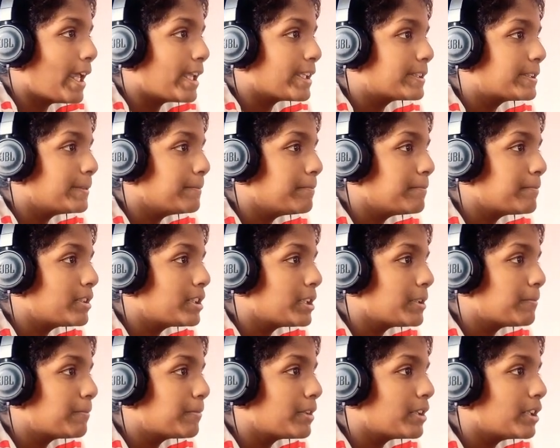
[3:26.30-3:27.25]

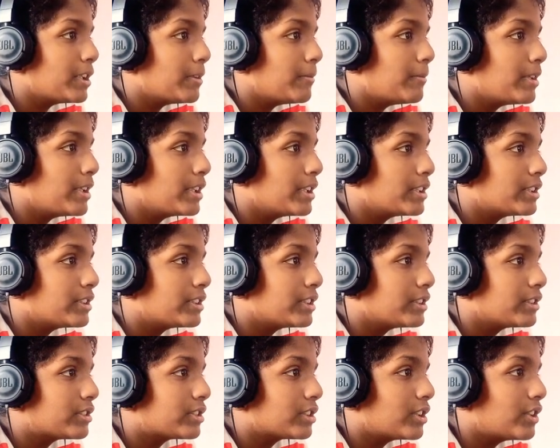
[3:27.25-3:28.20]
SMTP is the
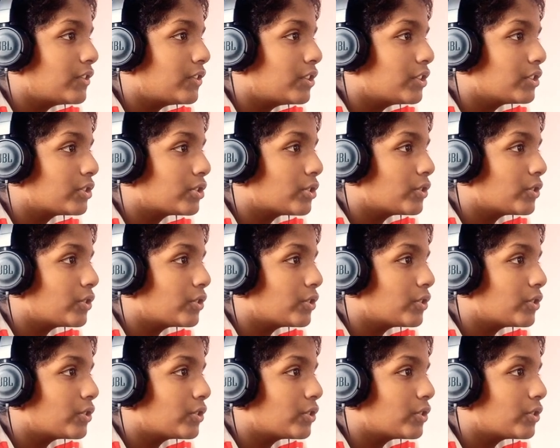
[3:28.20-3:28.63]
server